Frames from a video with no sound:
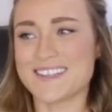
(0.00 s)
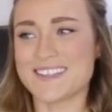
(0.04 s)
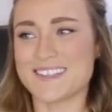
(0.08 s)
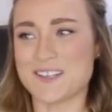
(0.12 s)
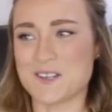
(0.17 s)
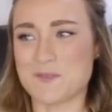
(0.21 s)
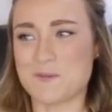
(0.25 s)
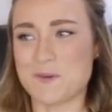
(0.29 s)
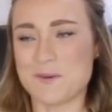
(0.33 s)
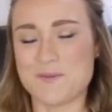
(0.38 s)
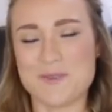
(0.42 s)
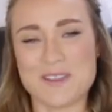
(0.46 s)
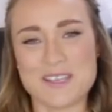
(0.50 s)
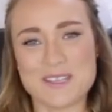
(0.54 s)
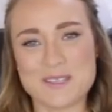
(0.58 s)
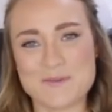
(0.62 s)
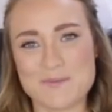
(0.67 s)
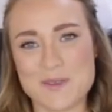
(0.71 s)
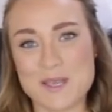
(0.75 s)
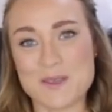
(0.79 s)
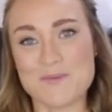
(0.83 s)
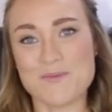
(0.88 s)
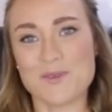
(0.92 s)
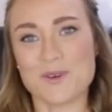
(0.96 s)
there's been
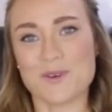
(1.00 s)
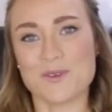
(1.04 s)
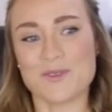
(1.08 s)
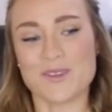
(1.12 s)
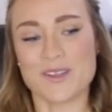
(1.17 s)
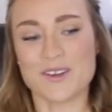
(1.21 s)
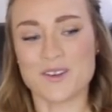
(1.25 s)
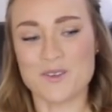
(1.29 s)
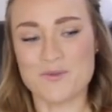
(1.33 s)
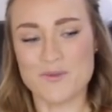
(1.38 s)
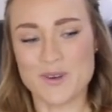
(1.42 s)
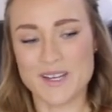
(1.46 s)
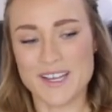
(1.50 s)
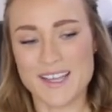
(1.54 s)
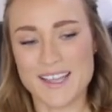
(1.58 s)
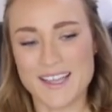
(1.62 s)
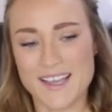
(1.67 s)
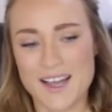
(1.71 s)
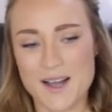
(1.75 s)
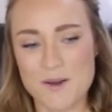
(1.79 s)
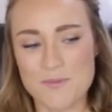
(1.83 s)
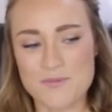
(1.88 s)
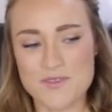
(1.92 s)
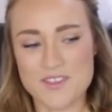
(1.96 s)
these people that are
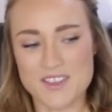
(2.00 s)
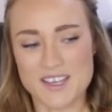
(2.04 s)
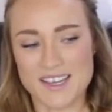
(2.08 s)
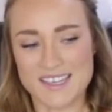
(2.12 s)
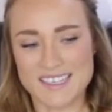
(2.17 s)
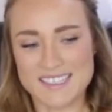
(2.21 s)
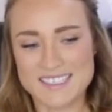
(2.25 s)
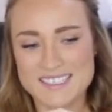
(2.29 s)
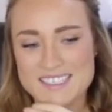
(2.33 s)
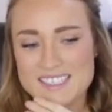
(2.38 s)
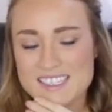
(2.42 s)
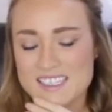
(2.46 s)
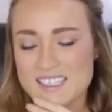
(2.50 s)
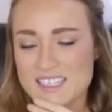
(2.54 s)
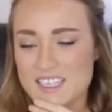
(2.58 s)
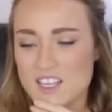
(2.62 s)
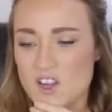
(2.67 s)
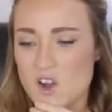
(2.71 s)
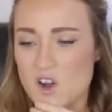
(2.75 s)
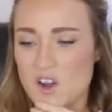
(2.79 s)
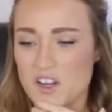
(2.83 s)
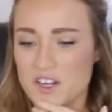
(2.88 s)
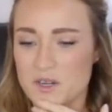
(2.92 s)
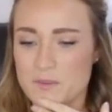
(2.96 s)
bringing up that
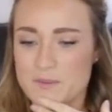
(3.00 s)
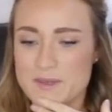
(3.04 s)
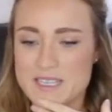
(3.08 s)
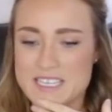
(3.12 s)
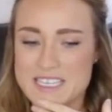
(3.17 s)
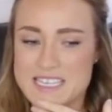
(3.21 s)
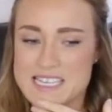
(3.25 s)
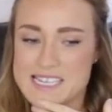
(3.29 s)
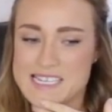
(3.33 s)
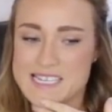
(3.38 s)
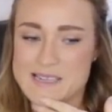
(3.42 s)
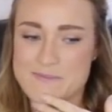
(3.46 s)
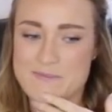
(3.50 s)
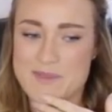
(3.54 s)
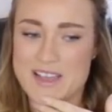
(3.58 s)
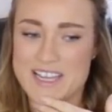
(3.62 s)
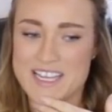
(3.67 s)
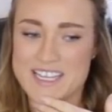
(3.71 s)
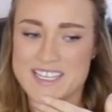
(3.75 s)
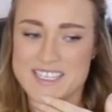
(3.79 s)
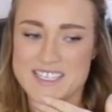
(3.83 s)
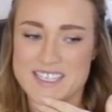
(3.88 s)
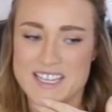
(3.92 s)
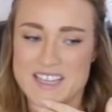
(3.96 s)
Economist
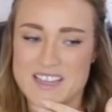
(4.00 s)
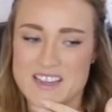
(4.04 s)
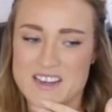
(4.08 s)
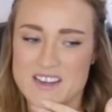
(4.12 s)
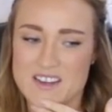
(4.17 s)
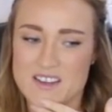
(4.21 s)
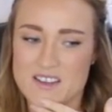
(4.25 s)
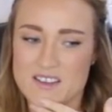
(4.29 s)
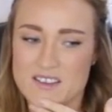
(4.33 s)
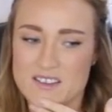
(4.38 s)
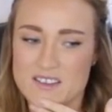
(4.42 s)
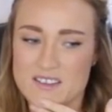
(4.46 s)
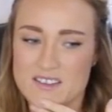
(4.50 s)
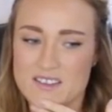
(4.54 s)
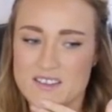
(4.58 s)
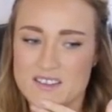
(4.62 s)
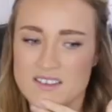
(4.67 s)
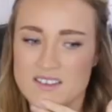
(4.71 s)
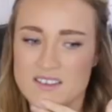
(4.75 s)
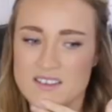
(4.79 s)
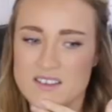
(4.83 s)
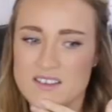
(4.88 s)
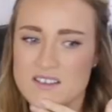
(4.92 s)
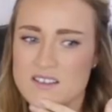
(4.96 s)
magazine,
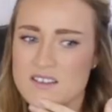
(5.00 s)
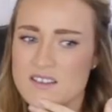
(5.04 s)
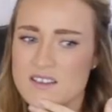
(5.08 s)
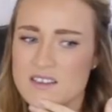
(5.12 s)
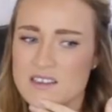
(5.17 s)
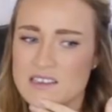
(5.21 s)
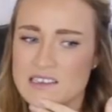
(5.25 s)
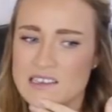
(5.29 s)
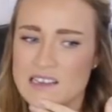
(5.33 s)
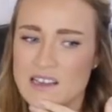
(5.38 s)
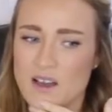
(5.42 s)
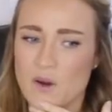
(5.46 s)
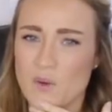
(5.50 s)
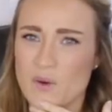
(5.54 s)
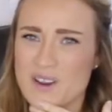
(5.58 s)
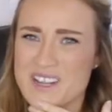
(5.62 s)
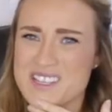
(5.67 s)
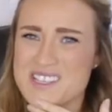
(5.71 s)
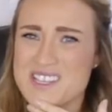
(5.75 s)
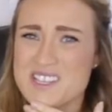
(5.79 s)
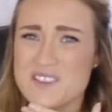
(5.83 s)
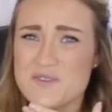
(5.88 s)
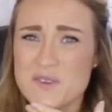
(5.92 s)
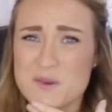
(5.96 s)
I
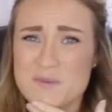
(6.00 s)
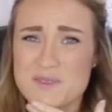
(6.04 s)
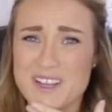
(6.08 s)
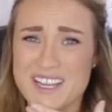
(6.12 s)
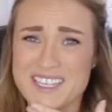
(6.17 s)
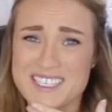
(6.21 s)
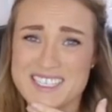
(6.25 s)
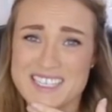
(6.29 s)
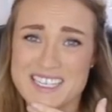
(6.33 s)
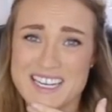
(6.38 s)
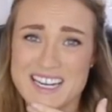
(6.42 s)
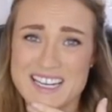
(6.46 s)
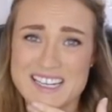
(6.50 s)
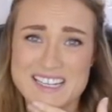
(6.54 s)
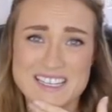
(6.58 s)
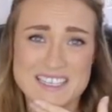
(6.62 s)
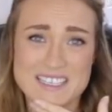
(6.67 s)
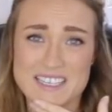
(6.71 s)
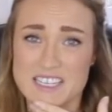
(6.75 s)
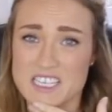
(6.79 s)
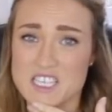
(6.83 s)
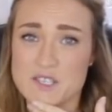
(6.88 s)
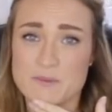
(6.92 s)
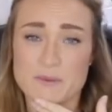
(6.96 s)
want to say it's from
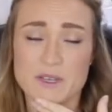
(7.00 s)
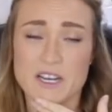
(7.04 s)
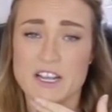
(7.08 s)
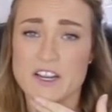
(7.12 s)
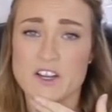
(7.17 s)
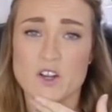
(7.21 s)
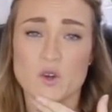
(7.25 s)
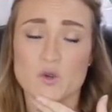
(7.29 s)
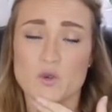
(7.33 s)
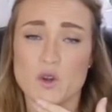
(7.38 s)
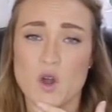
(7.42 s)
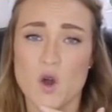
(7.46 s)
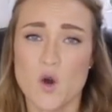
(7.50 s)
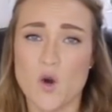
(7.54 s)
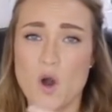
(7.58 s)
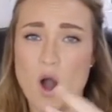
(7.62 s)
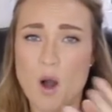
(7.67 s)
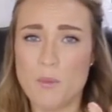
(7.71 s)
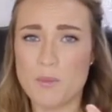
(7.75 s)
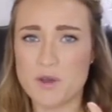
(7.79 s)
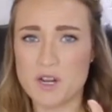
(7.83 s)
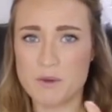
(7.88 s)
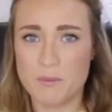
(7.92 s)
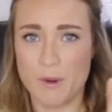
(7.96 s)
1986, but I don't know.
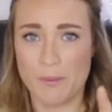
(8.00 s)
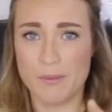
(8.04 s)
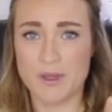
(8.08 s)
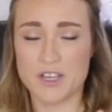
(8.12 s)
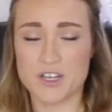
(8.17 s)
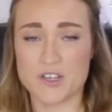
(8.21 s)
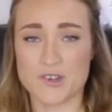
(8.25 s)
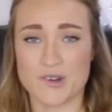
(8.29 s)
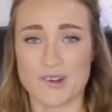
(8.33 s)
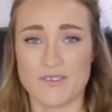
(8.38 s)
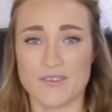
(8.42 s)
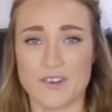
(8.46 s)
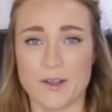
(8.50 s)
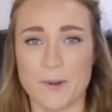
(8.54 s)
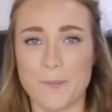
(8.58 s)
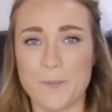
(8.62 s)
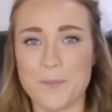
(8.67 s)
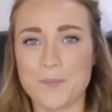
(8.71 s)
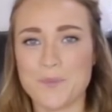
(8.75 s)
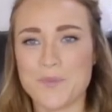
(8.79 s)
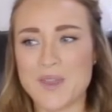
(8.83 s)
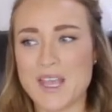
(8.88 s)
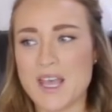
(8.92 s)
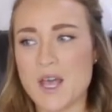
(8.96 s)
I'll put up a picture of it.
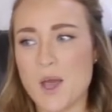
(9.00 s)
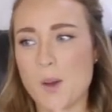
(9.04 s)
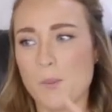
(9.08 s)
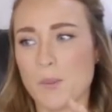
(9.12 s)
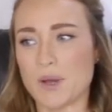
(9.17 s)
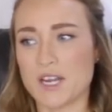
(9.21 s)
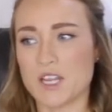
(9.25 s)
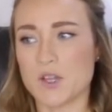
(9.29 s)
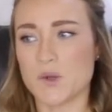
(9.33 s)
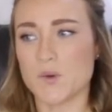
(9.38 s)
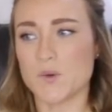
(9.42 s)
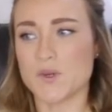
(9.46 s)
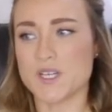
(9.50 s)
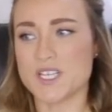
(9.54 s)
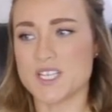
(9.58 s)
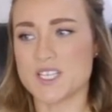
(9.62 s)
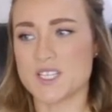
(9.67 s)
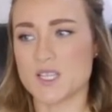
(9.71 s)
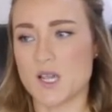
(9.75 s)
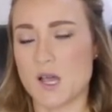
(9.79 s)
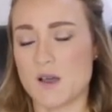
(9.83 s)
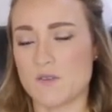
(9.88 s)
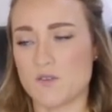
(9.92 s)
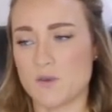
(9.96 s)
But it
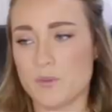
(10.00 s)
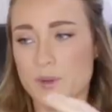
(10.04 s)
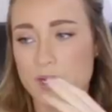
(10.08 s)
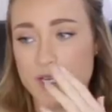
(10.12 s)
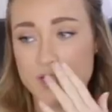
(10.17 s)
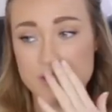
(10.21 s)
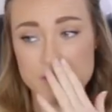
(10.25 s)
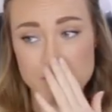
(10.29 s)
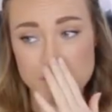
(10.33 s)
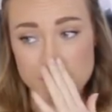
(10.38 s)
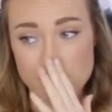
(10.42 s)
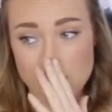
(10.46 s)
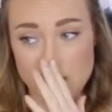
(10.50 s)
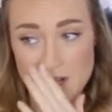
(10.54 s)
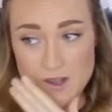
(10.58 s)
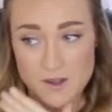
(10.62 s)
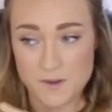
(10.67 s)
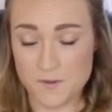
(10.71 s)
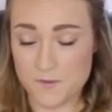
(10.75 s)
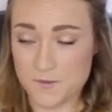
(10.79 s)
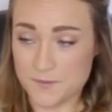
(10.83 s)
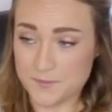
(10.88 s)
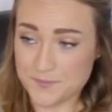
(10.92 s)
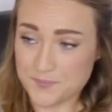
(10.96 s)
was of a picture
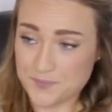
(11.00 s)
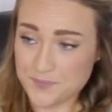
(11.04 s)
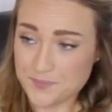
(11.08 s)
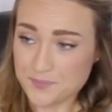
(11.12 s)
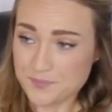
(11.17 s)
of